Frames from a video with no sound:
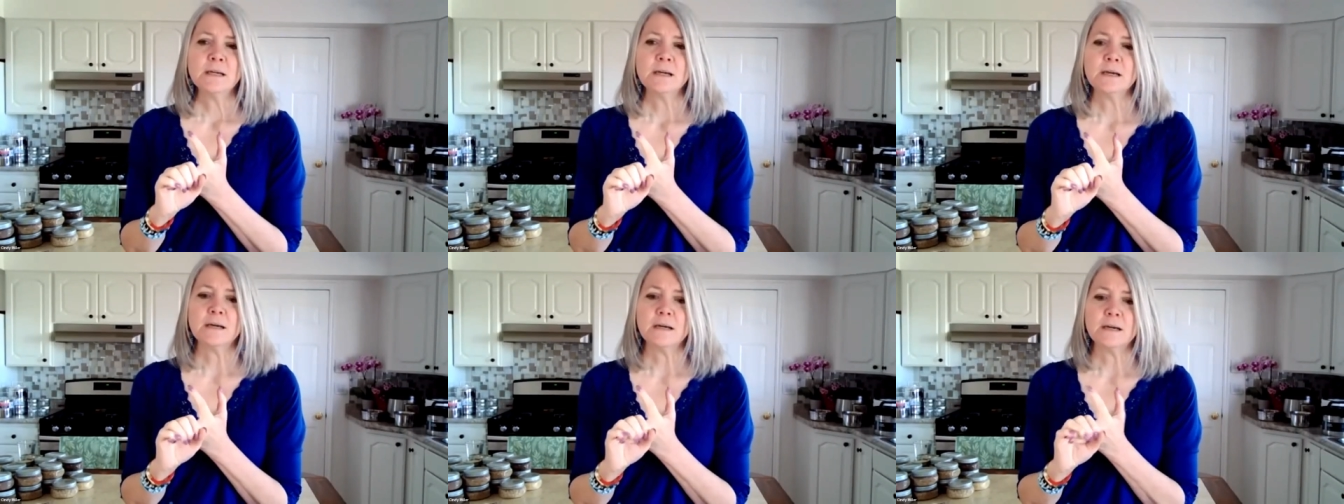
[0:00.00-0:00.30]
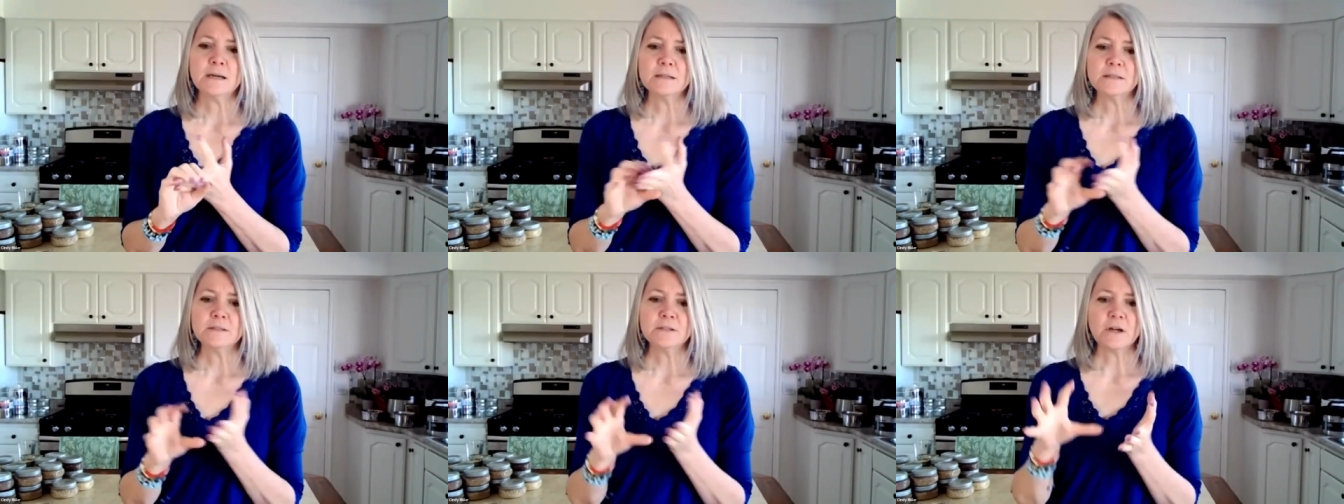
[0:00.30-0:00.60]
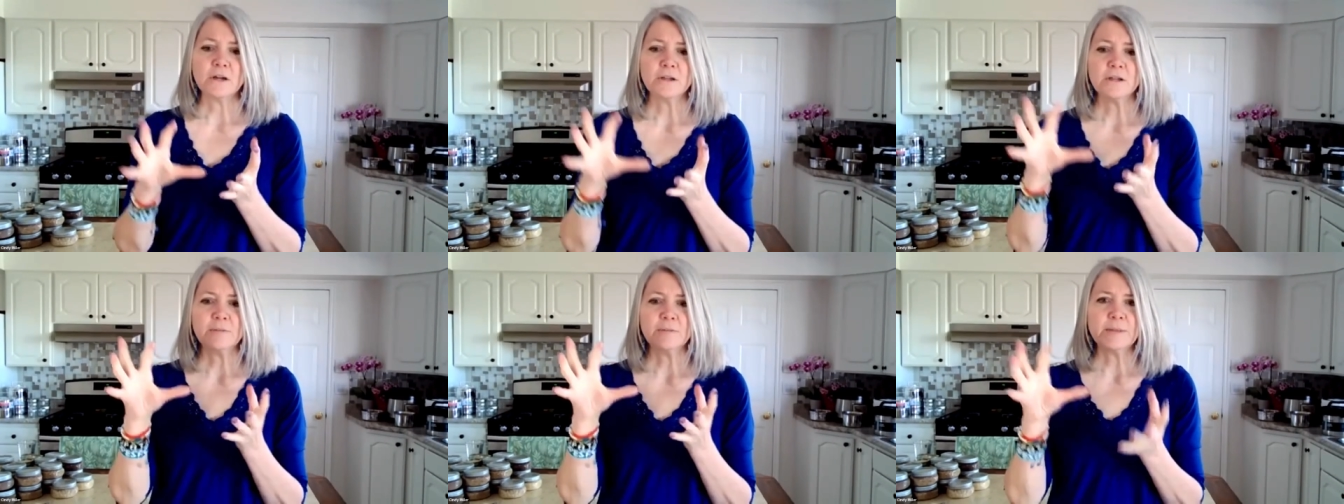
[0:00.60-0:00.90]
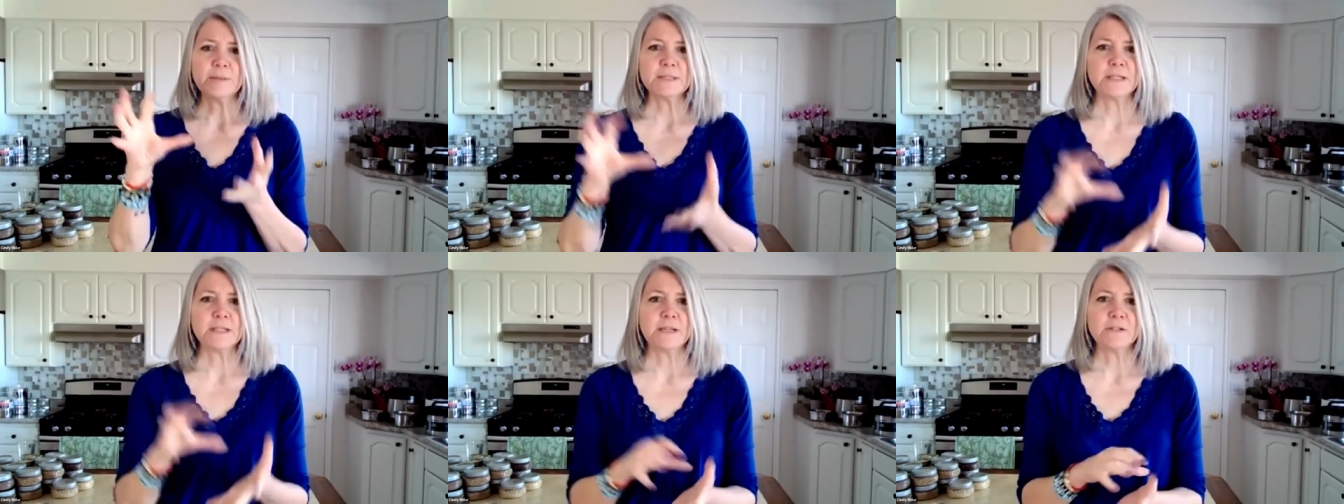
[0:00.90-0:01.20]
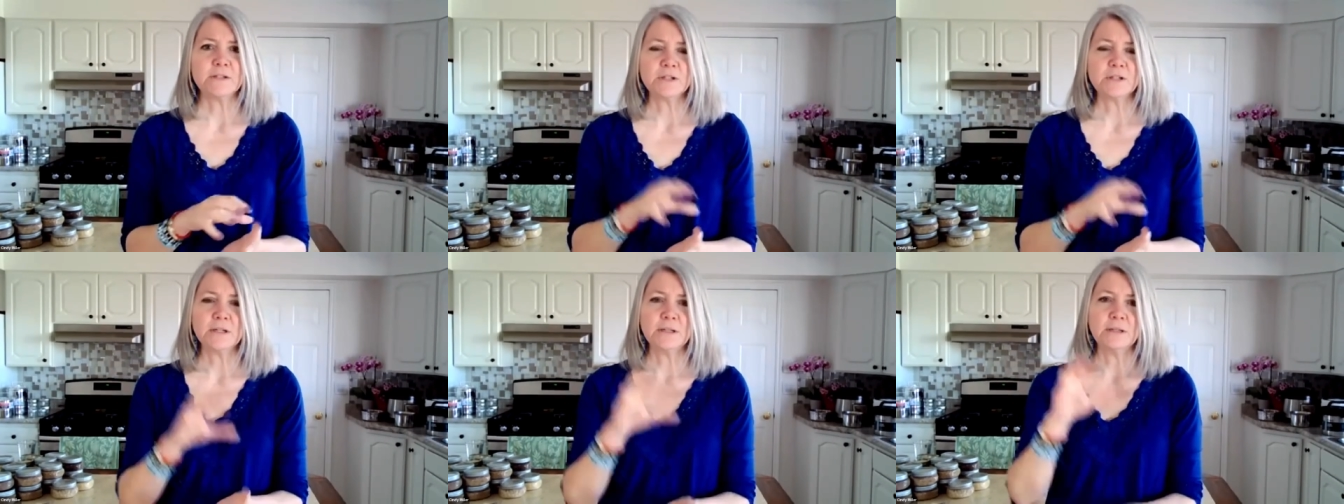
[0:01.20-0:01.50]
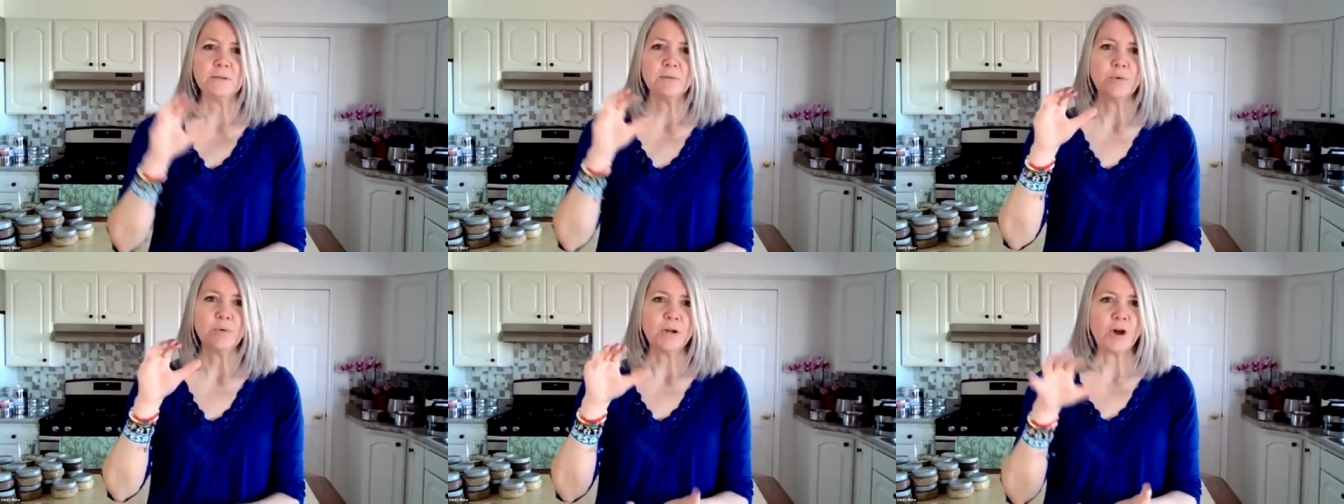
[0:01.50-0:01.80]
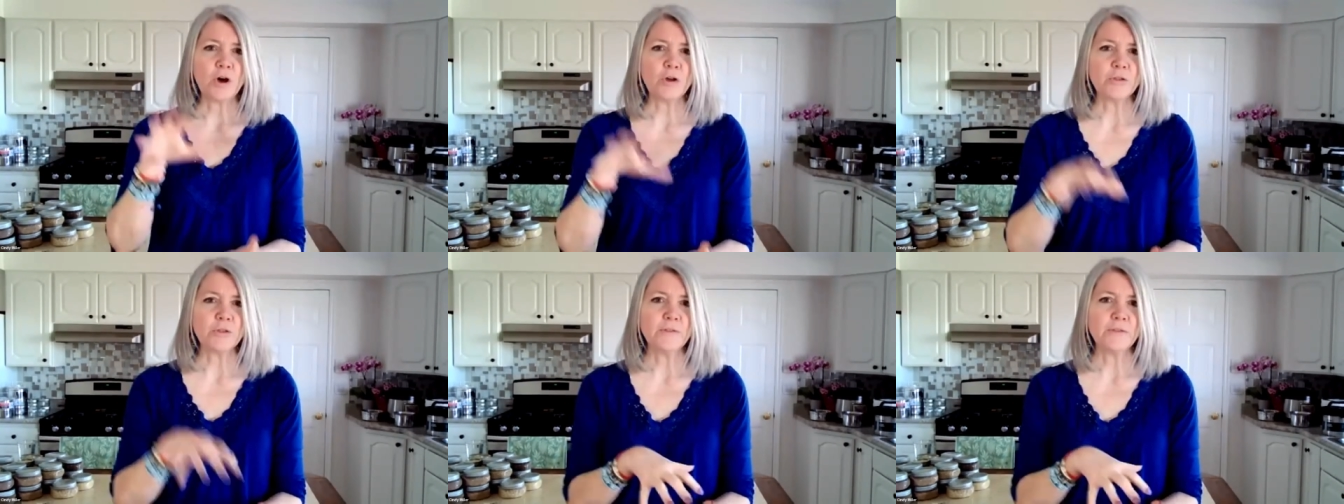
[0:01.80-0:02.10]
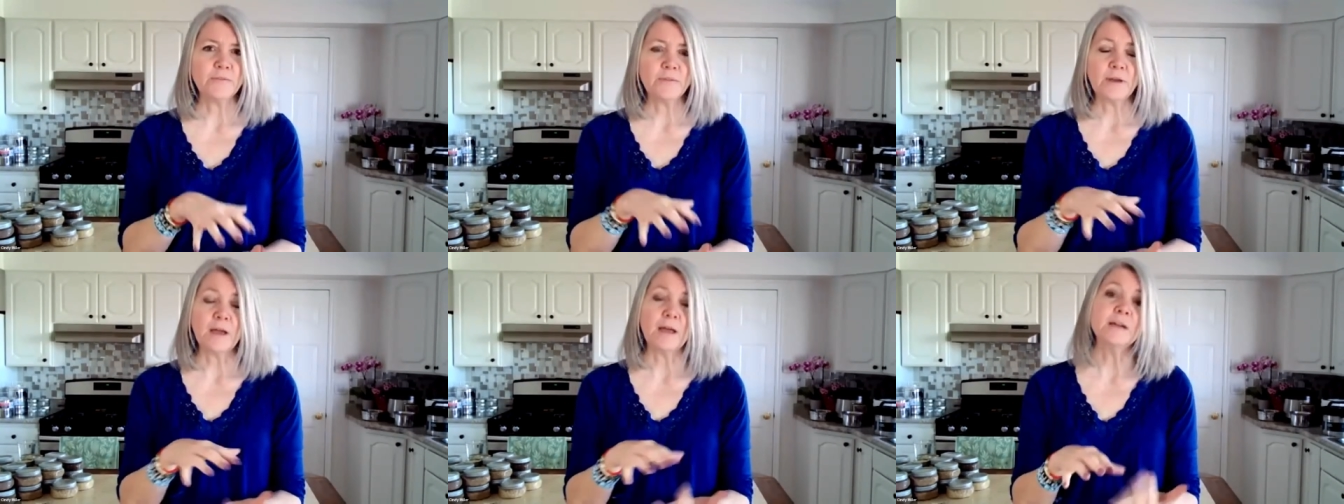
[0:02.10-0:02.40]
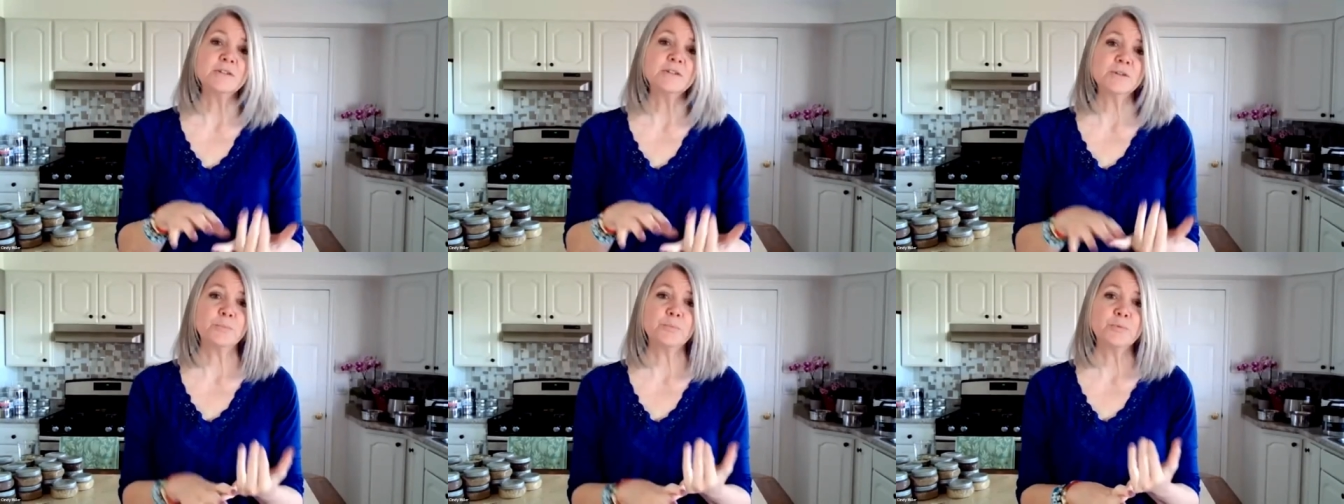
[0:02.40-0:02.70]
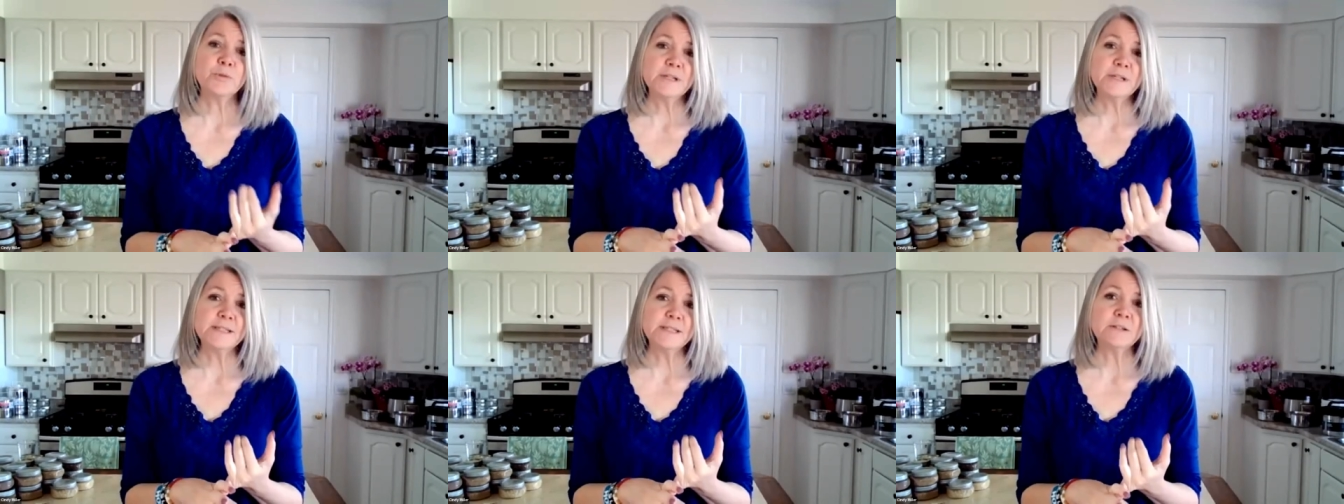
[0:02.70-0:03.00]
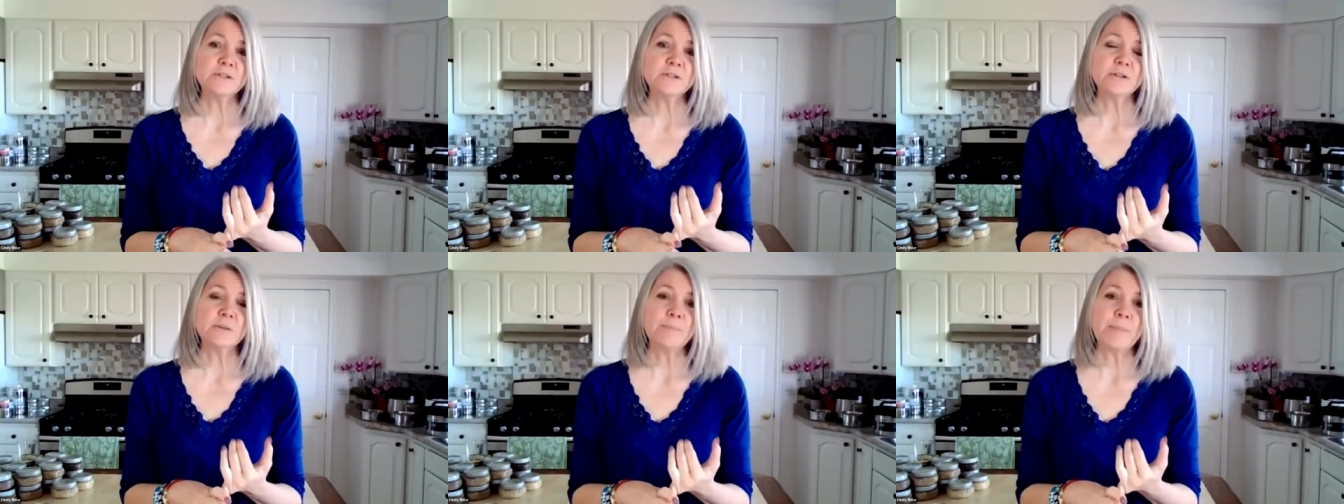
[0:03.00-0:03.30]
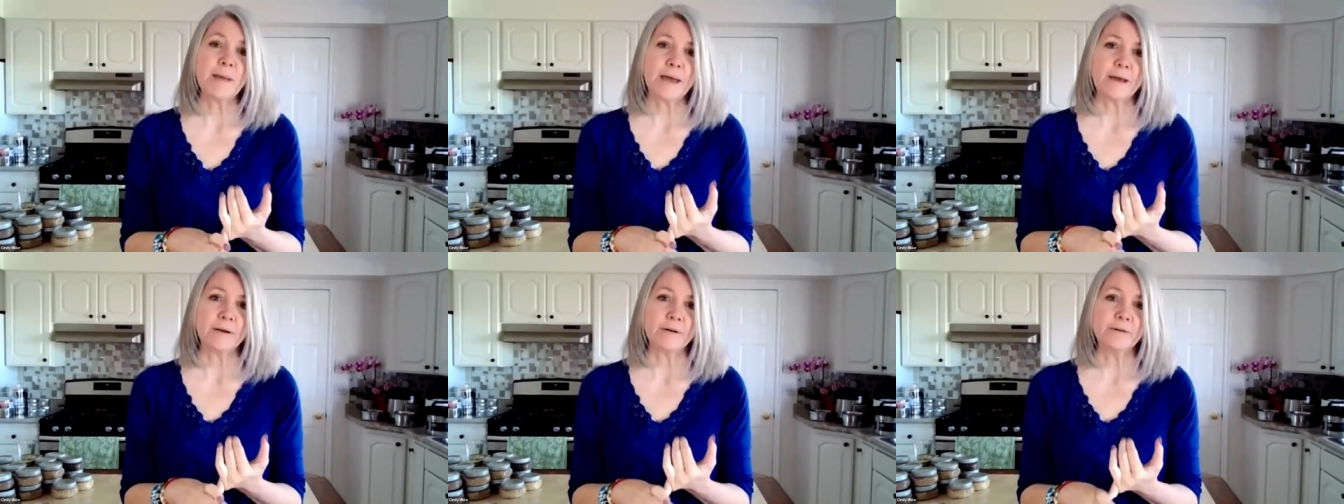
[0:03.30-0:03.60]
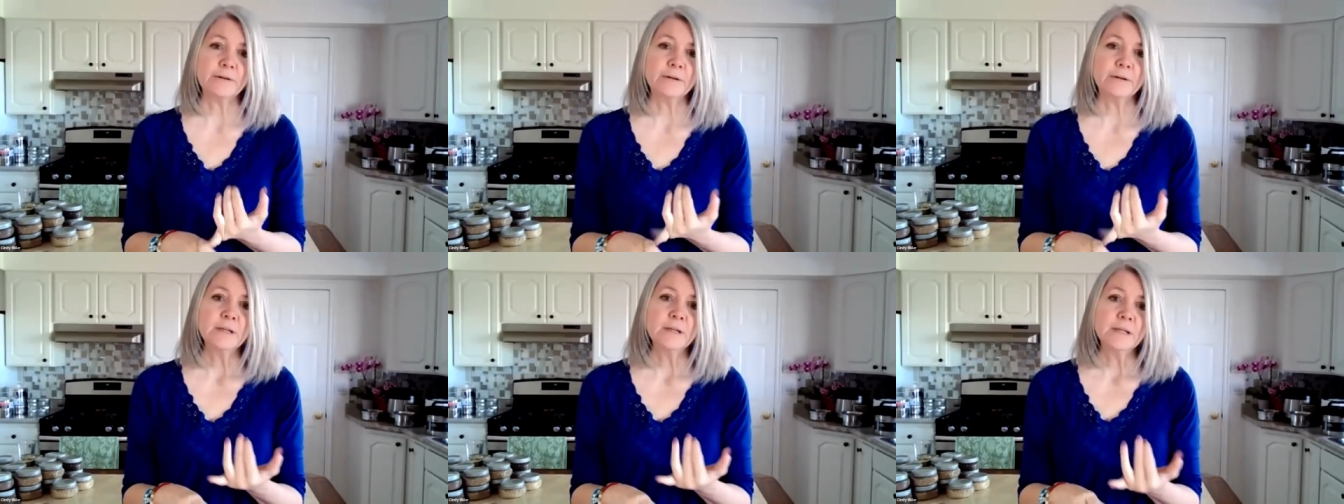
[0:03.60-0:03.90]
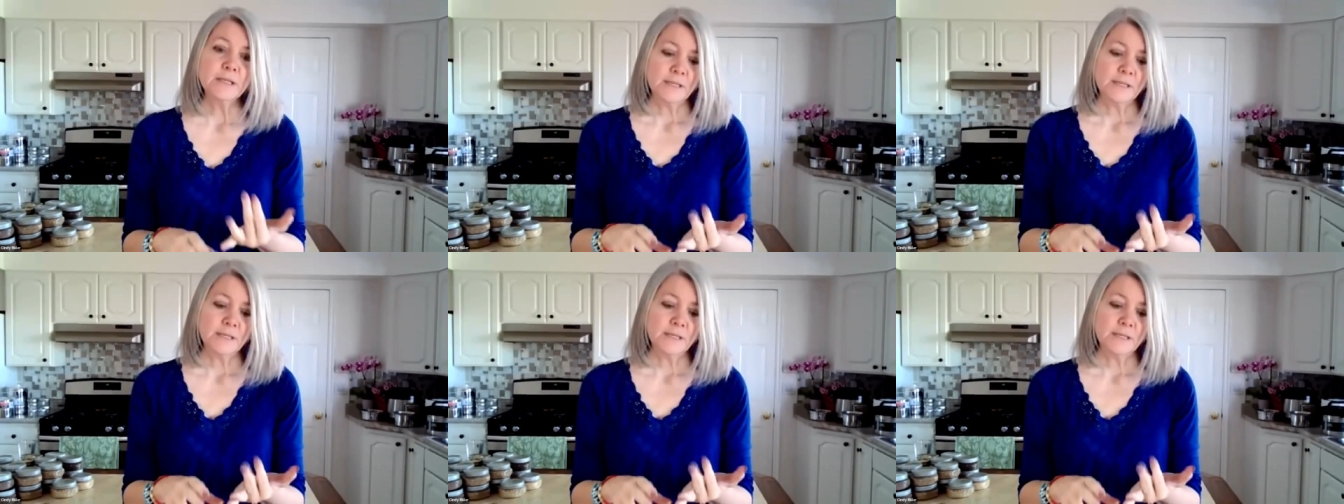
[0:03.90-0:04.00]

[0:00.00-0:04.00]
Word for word: uh, documentation and all the i'll actually pre-send you the pattern